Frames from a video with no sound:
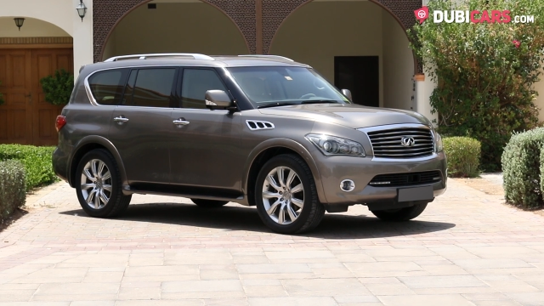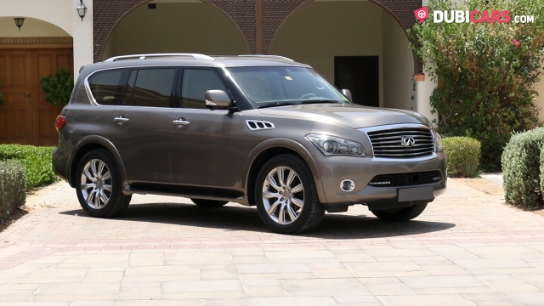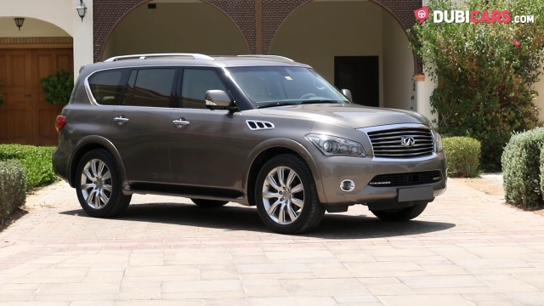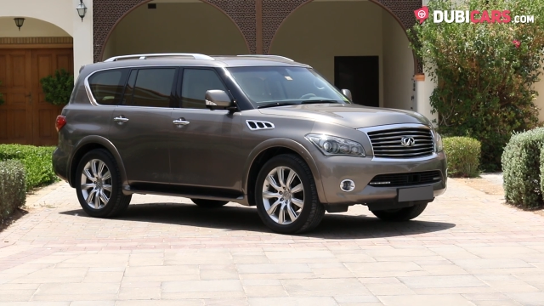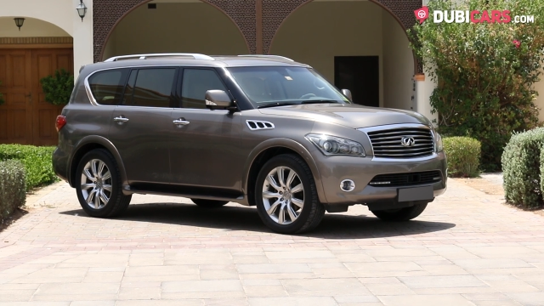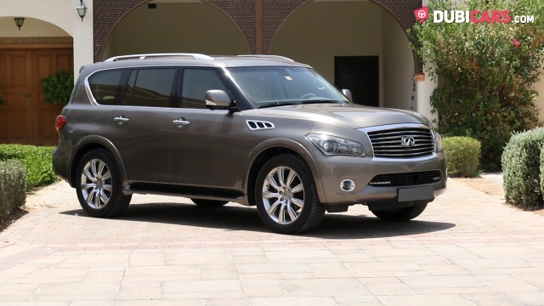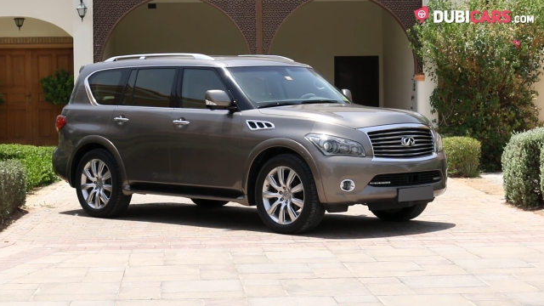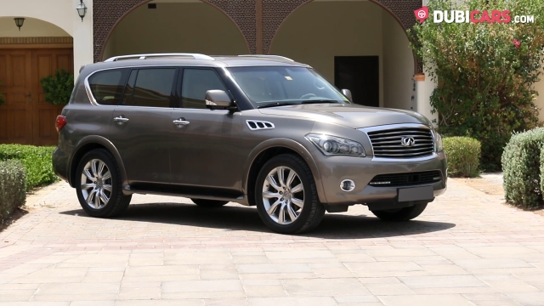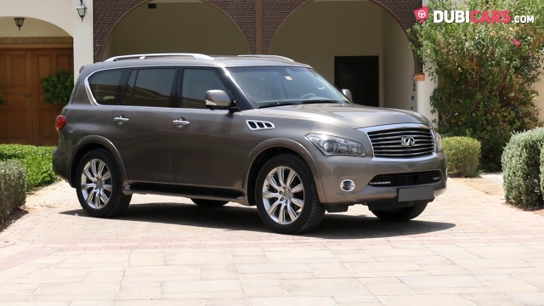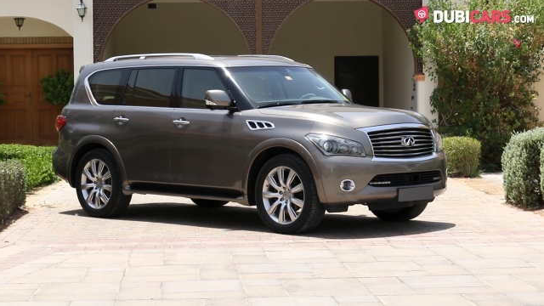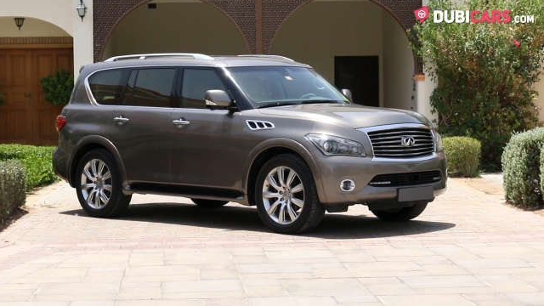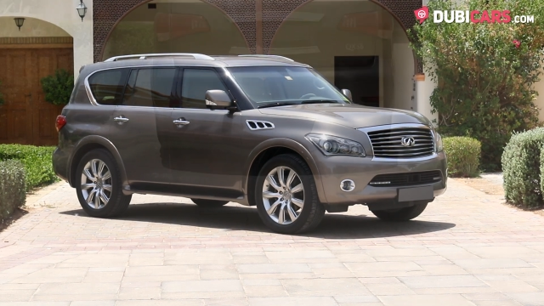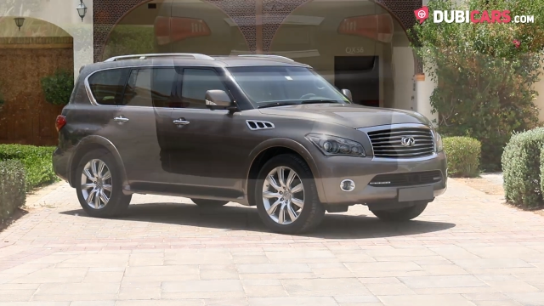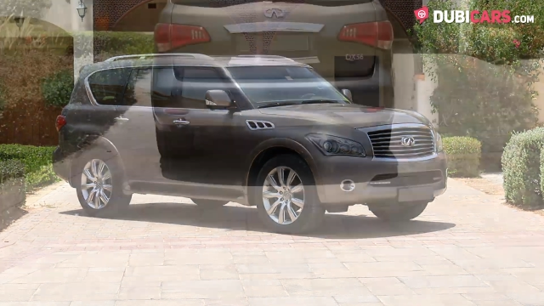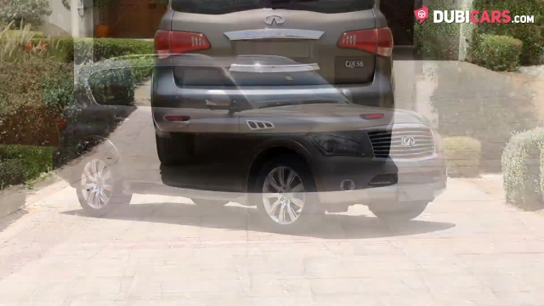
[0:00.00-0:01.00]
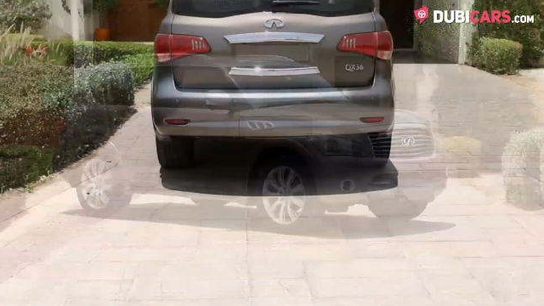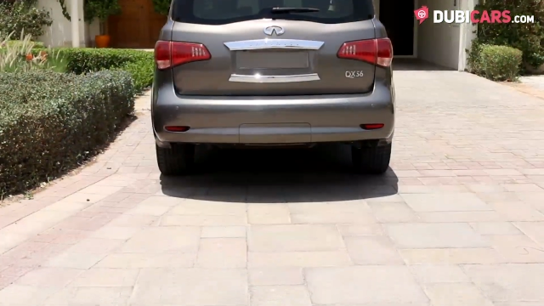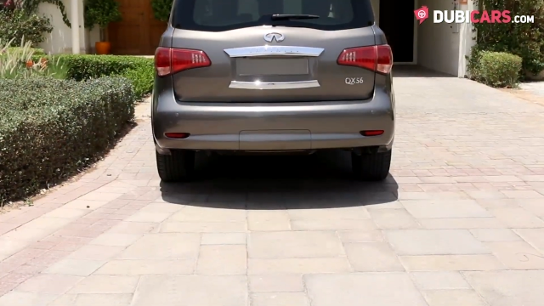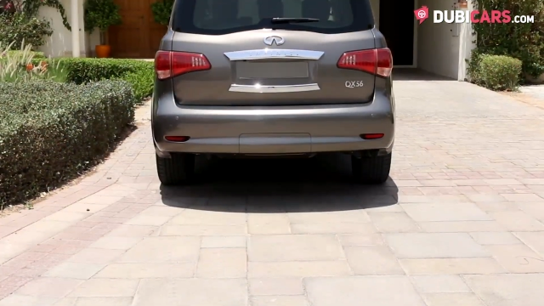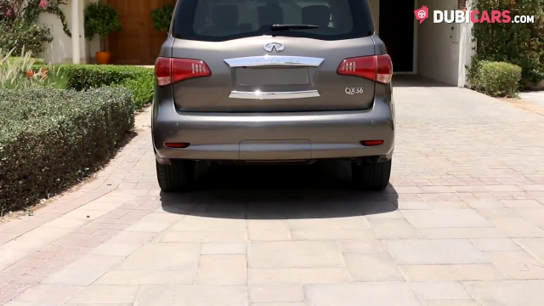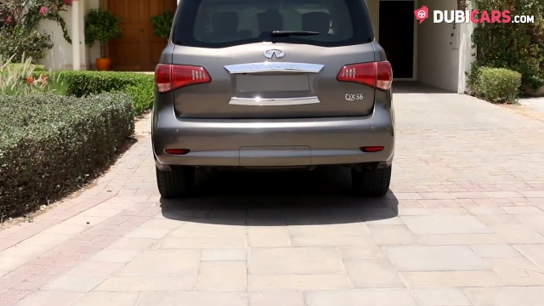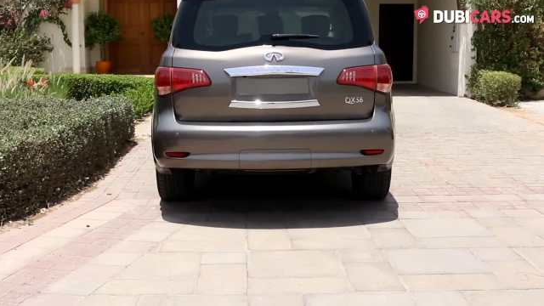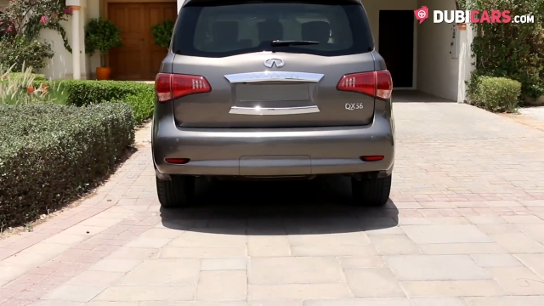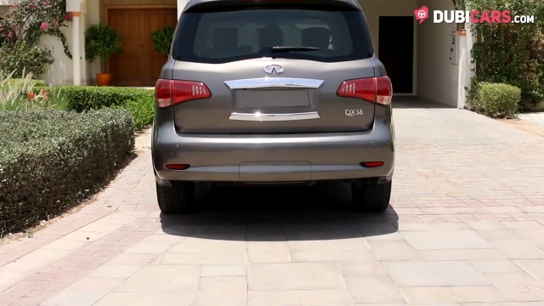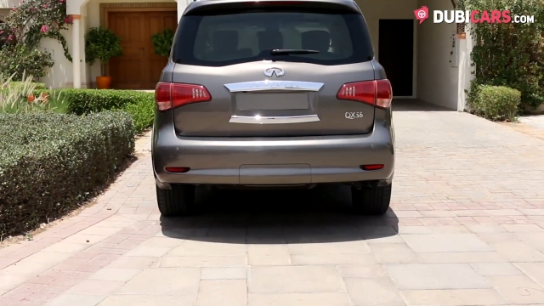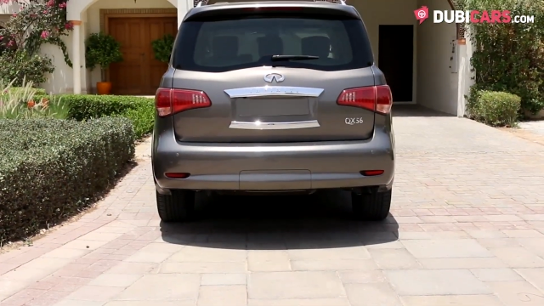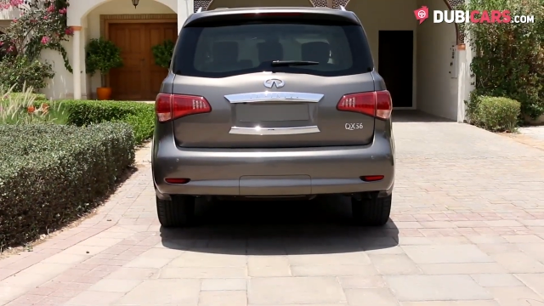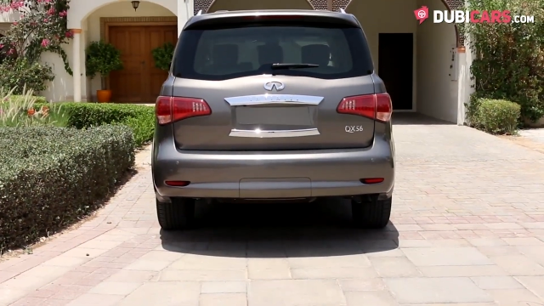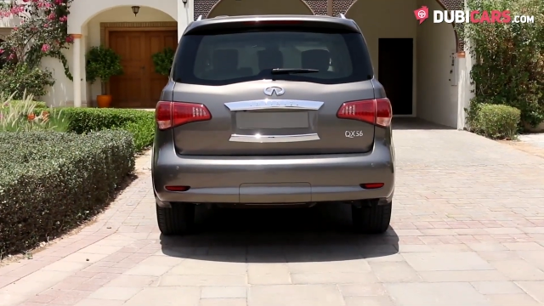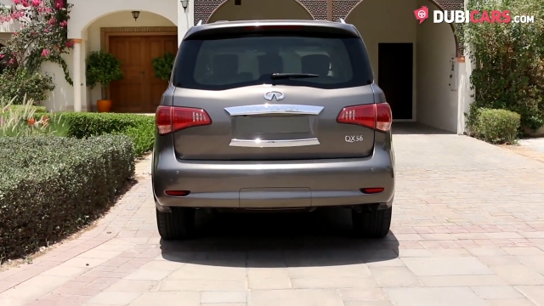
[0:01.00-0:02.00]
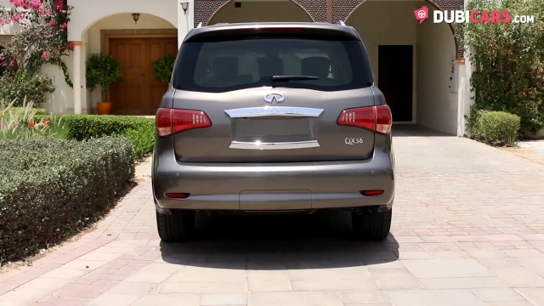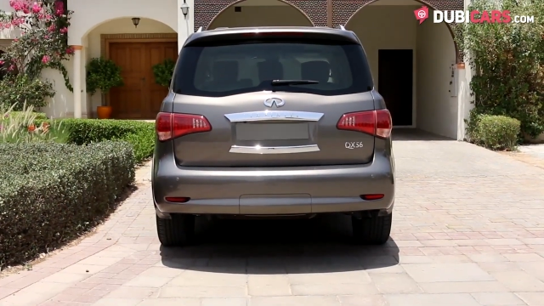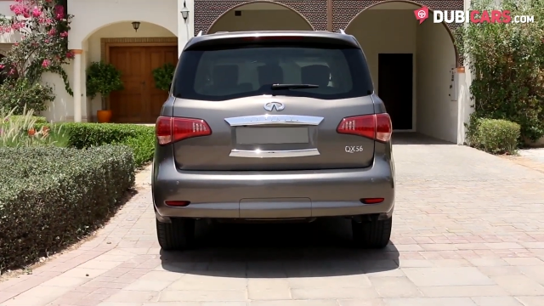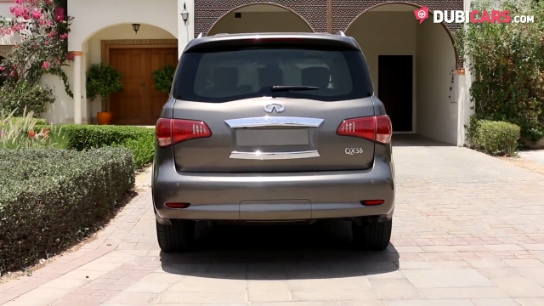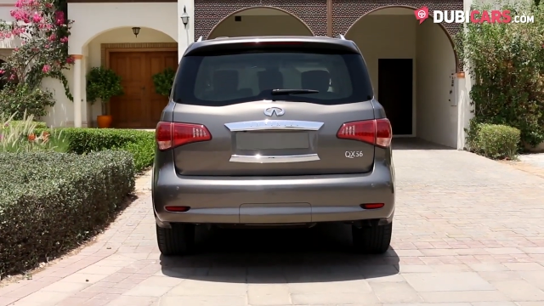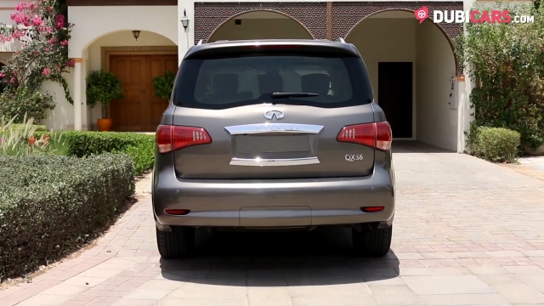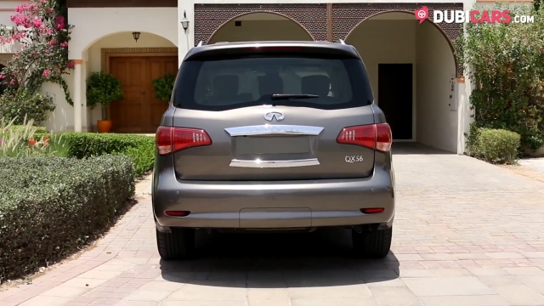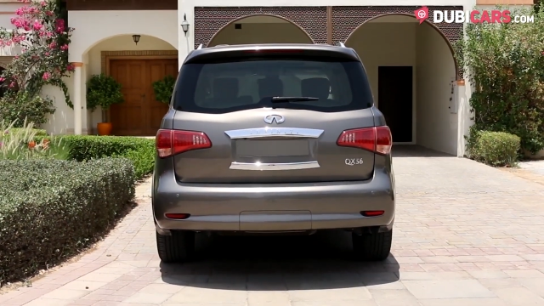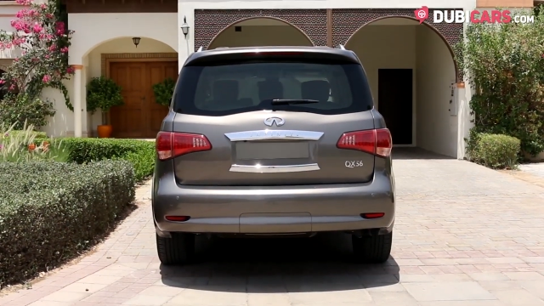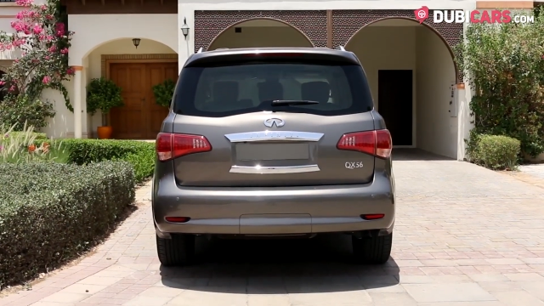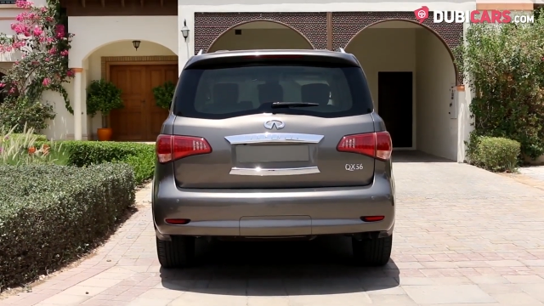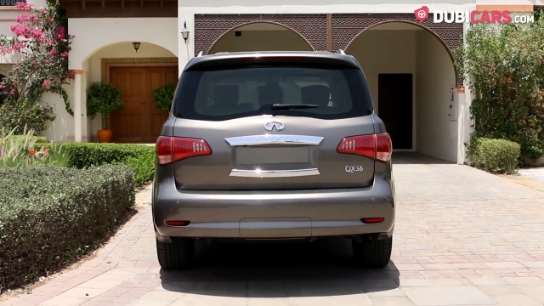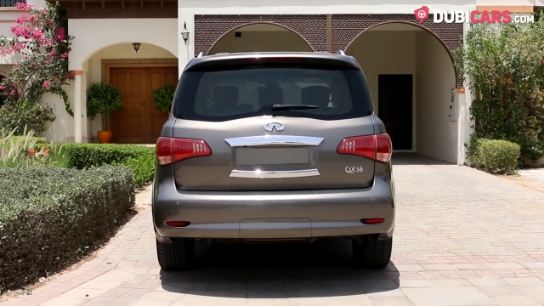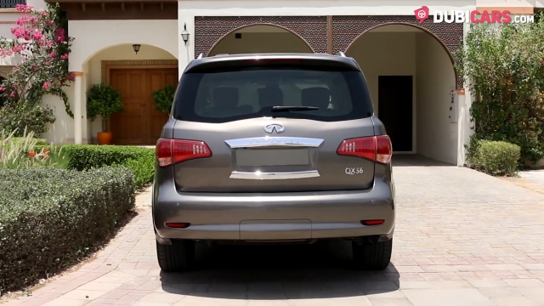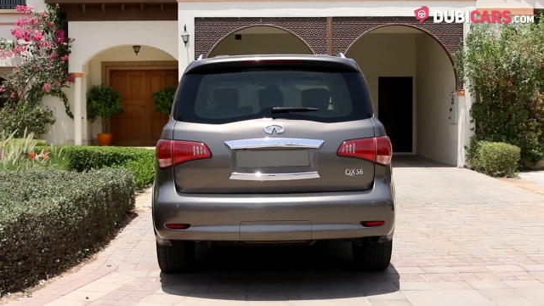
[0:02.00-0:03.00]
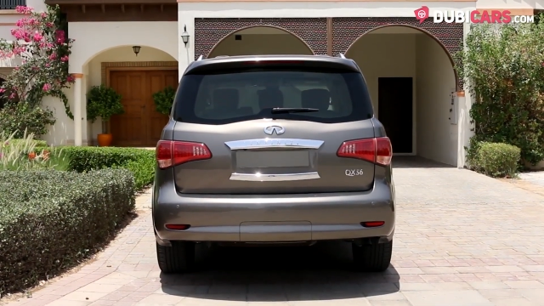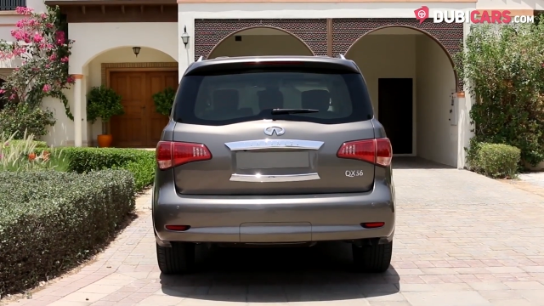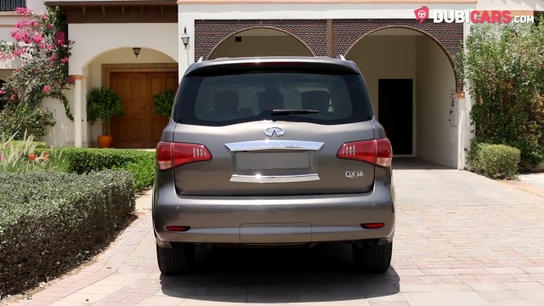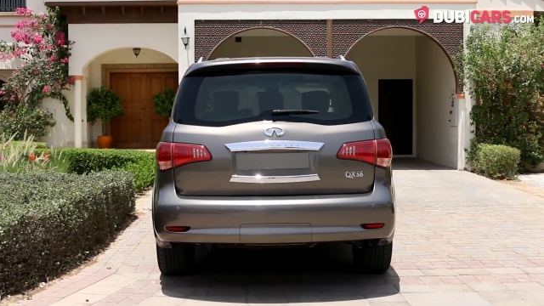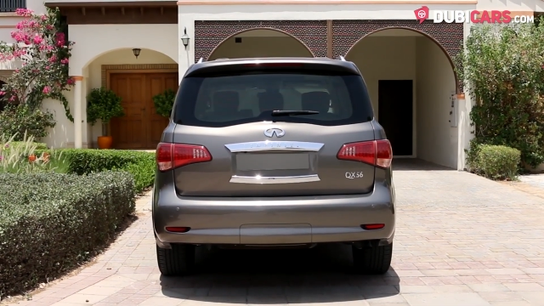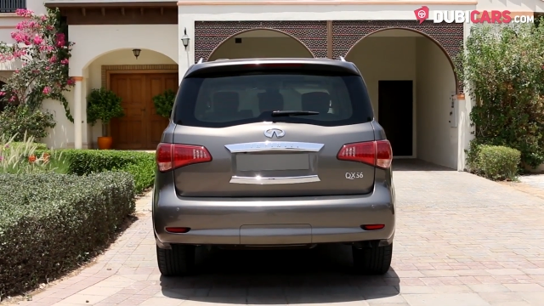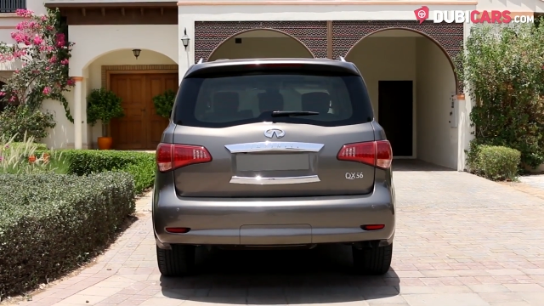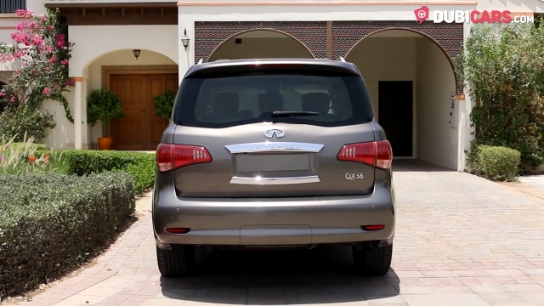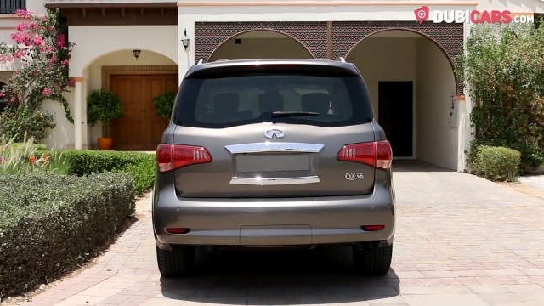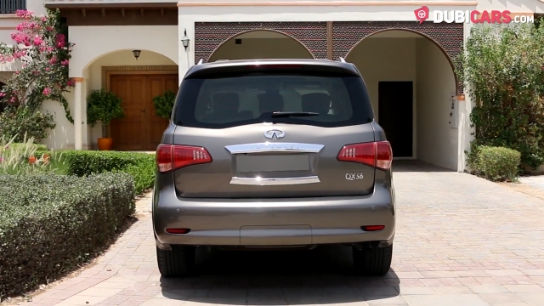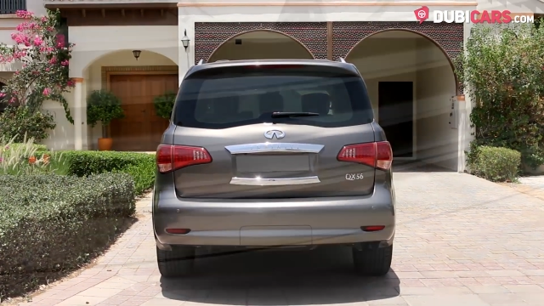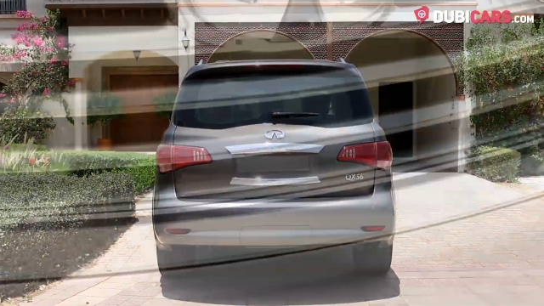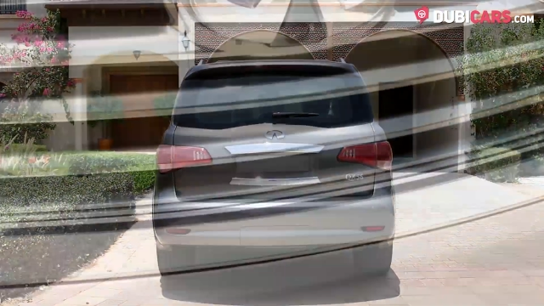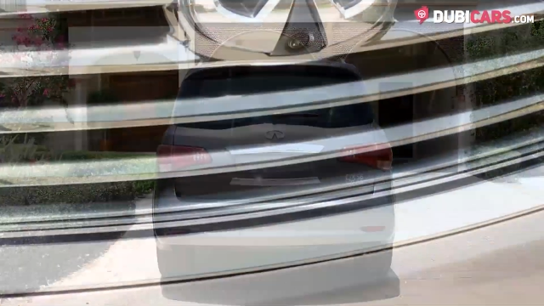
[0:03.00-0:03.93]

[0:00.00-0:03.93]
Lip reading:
Nobody's mouth can be seen.